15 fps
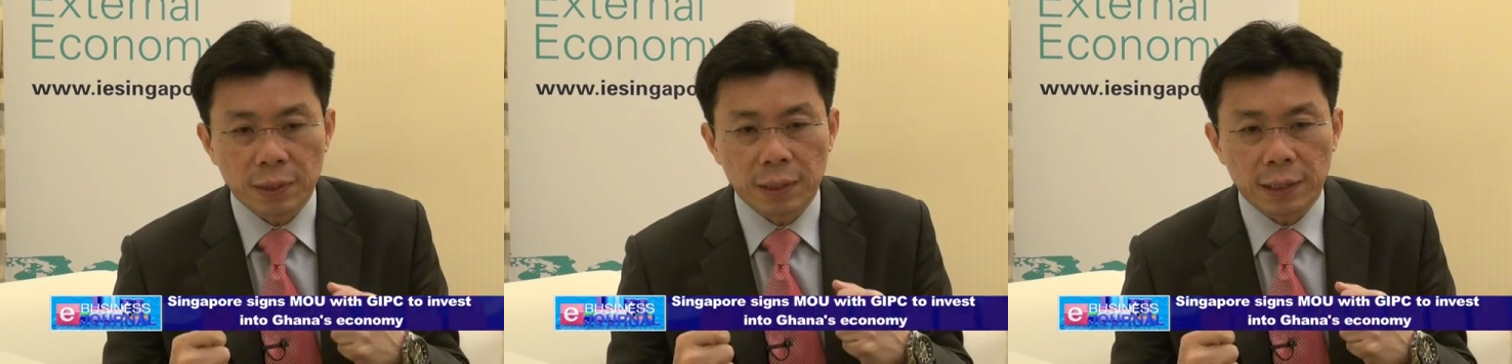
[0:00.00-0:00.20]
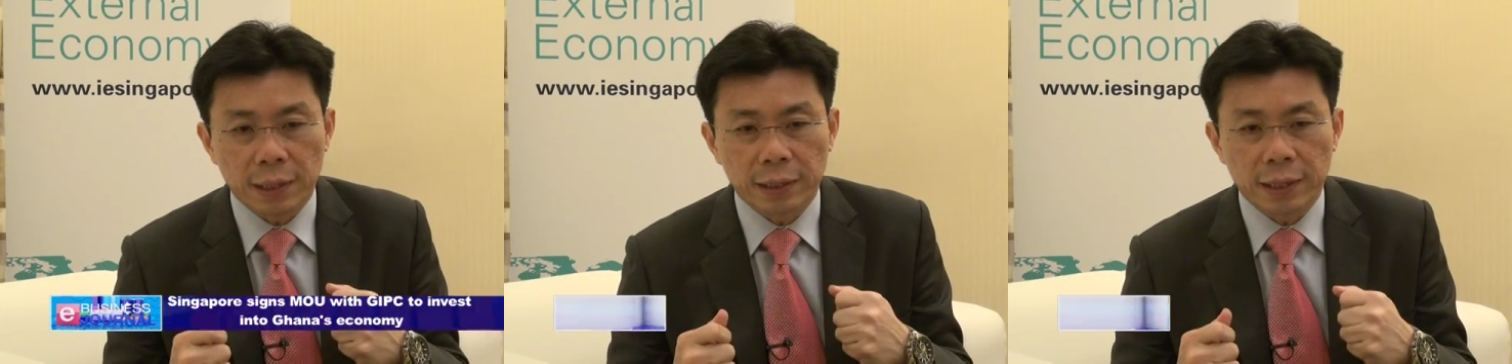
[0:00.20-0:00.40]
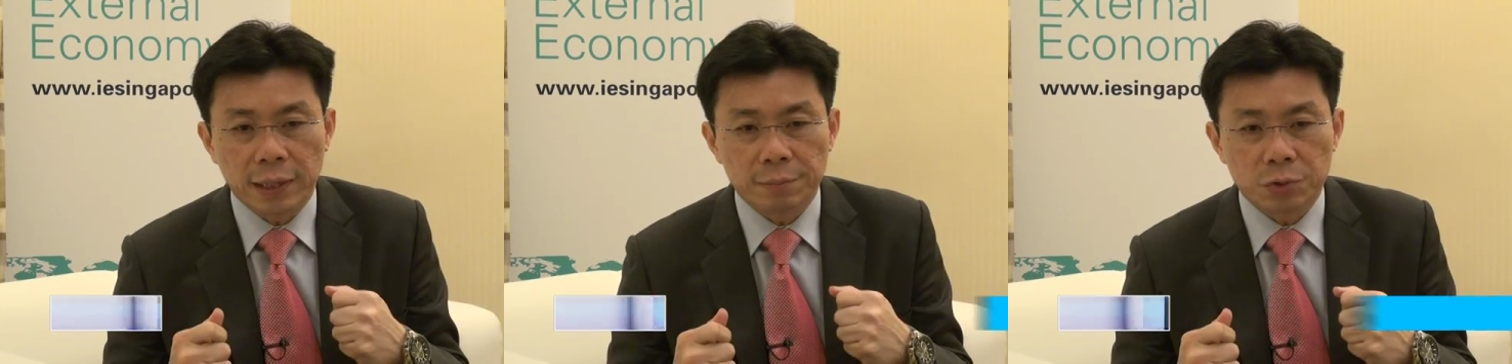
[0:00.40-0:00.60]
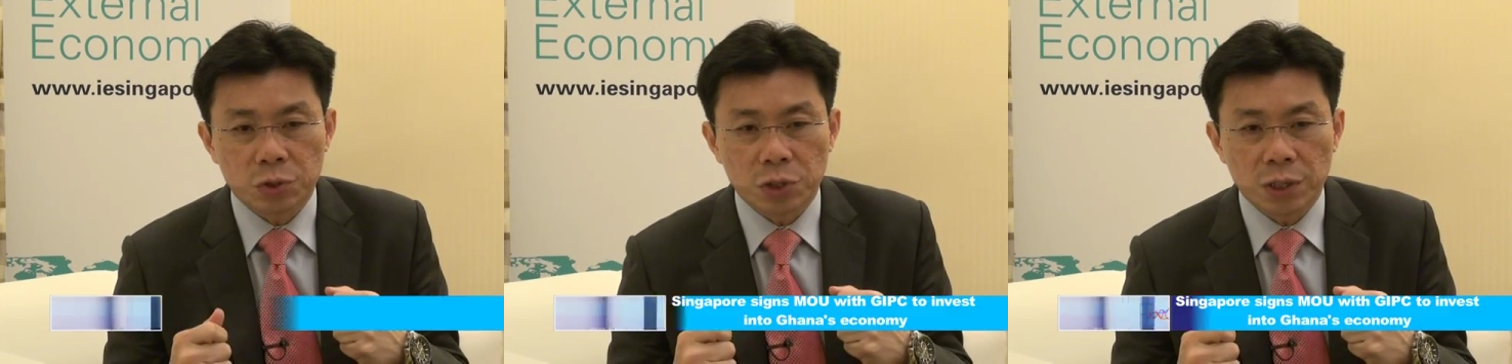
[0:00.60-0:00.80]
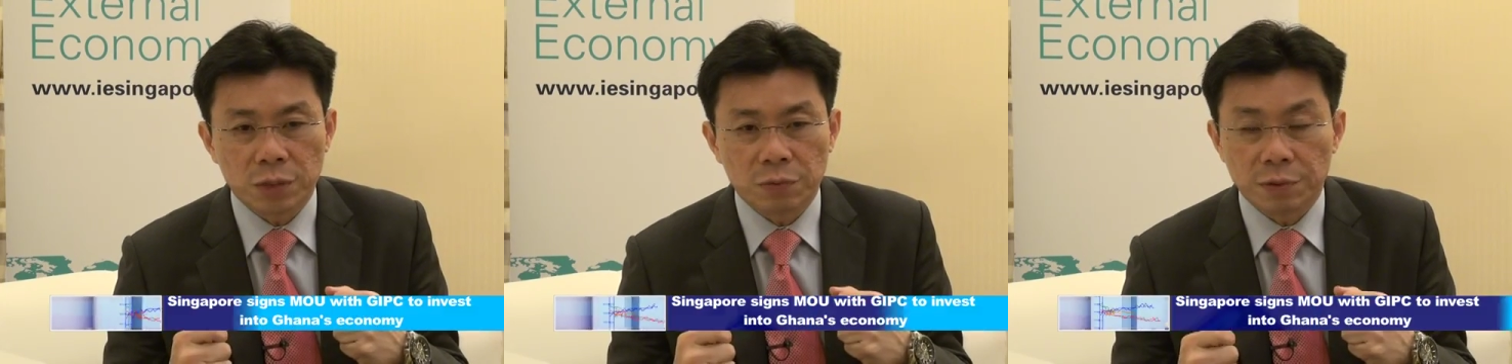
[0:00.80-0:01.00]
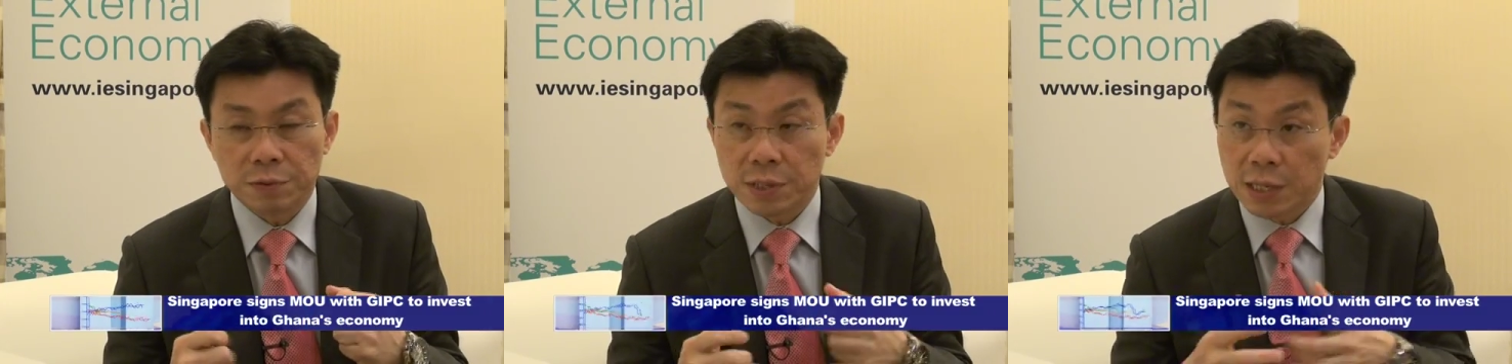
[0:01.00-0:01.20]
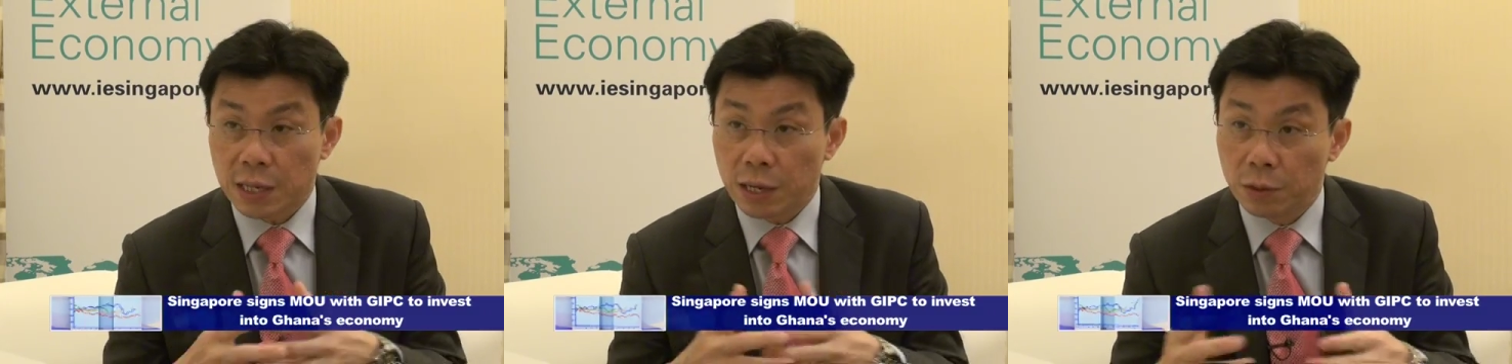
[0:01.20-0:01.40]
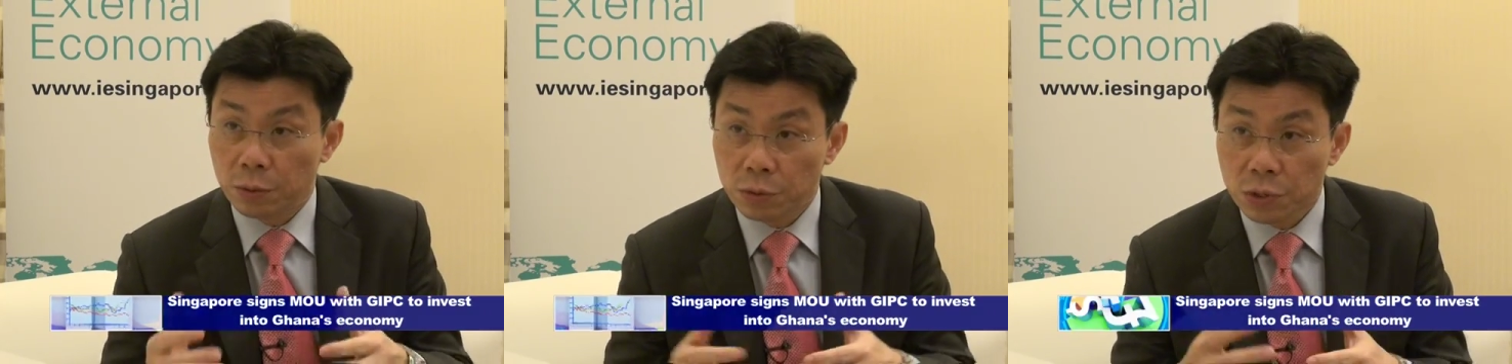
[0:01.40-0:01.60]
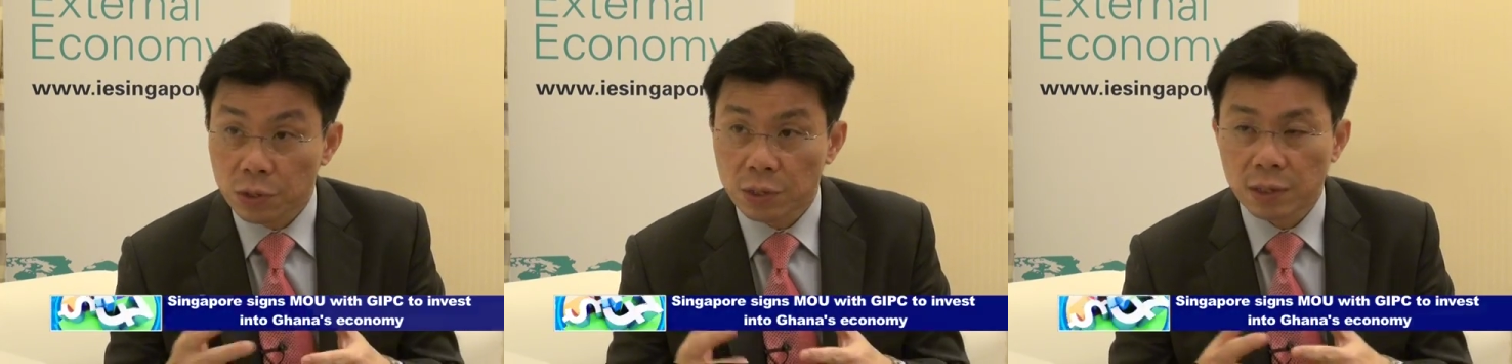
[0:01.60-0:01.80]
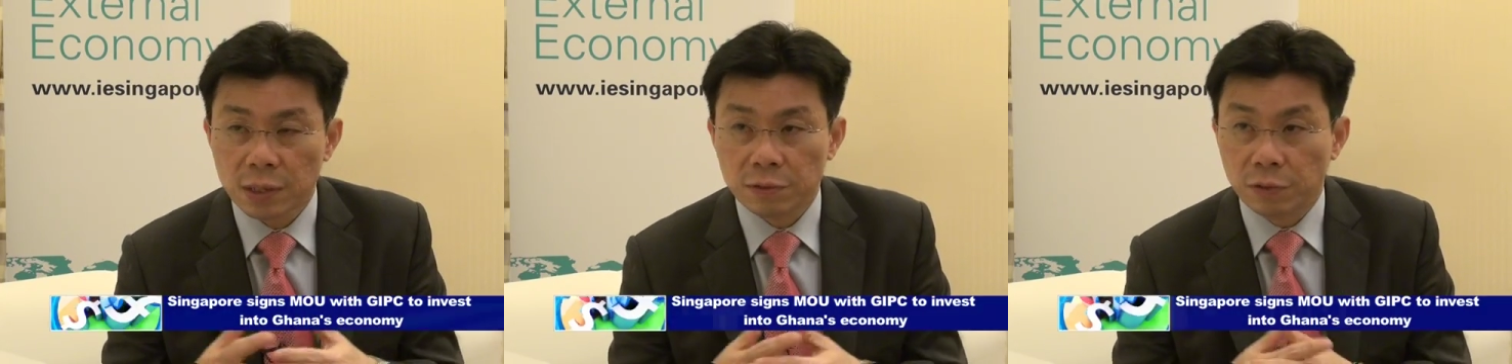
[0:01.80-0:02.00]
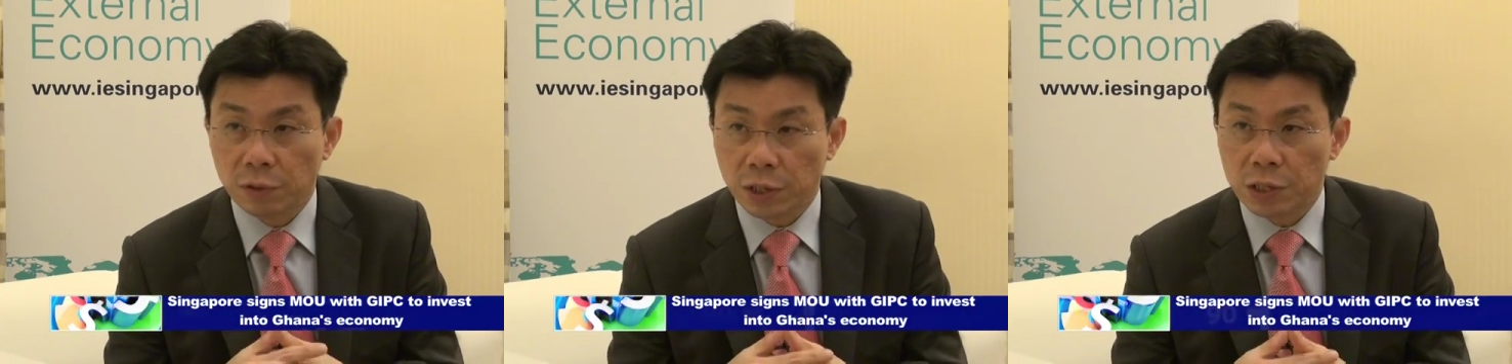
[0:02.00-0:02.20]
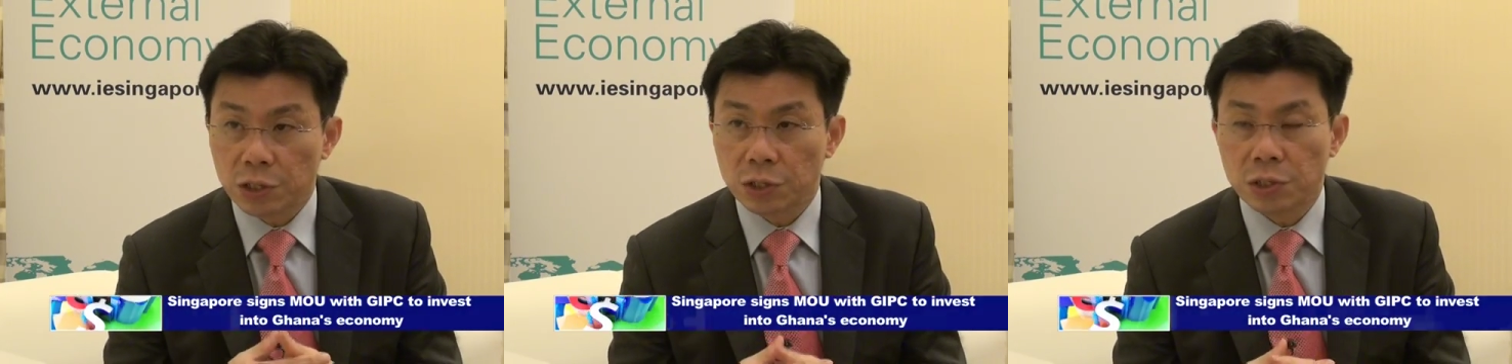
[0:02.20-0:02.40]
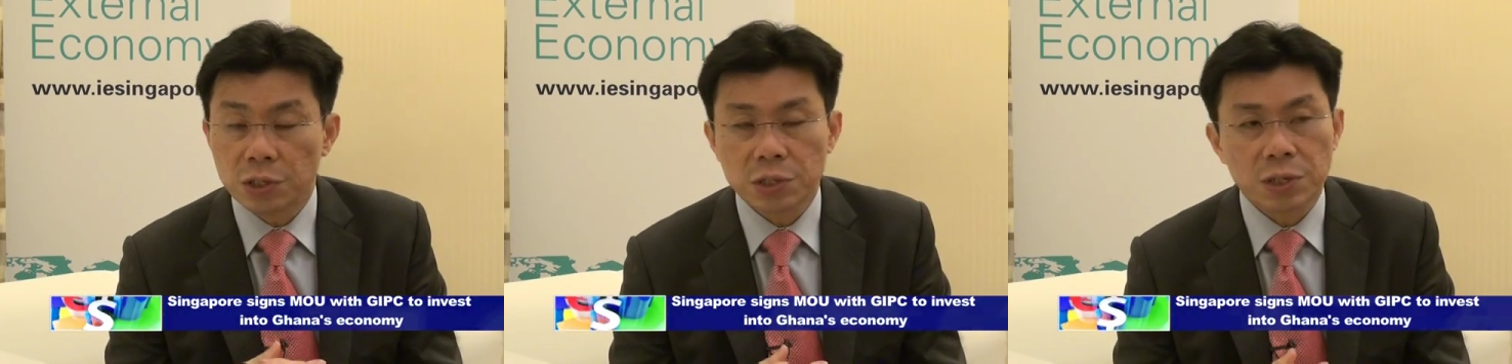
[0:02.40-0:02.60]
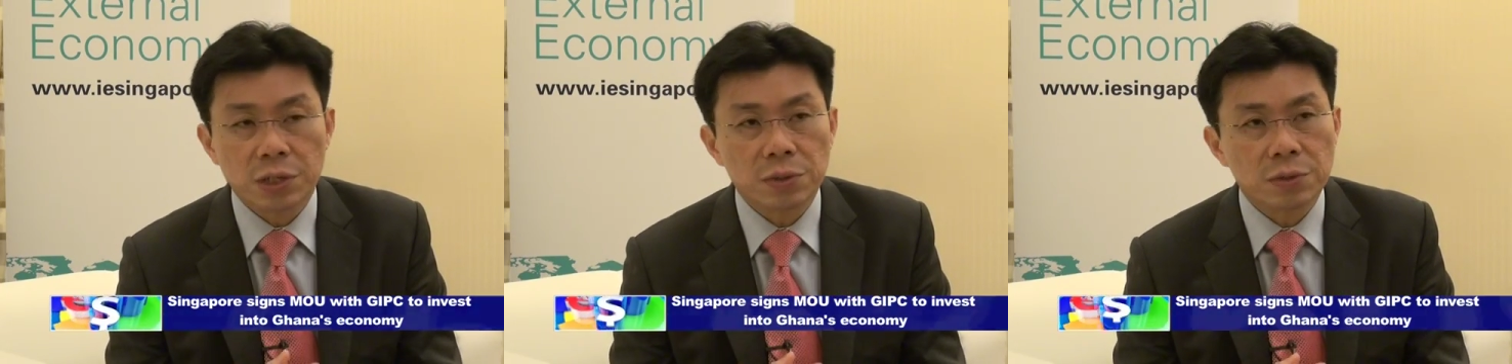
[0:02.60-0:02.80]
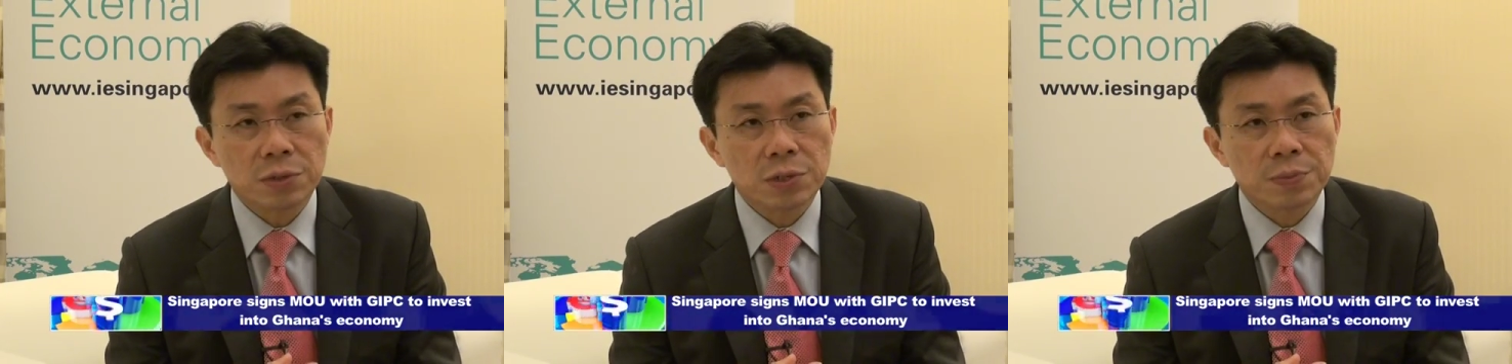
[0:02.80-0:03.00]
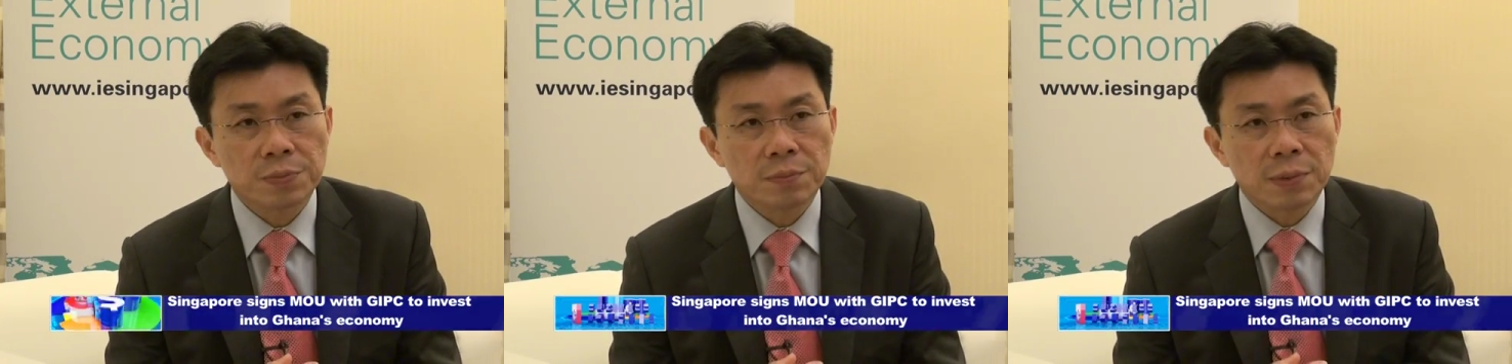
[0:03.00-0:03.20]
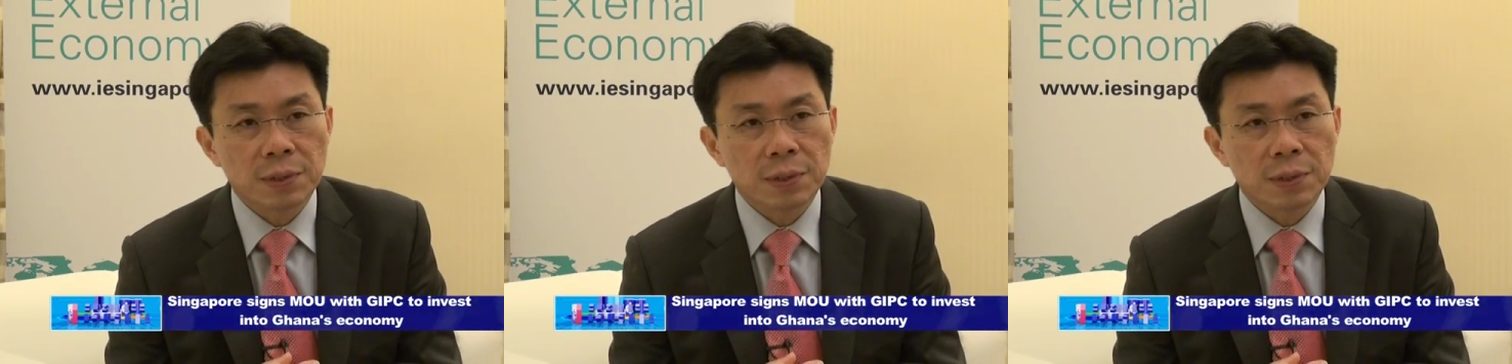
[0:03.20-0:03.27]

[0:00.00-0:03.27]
uh, get them trained with skills, vocational skills.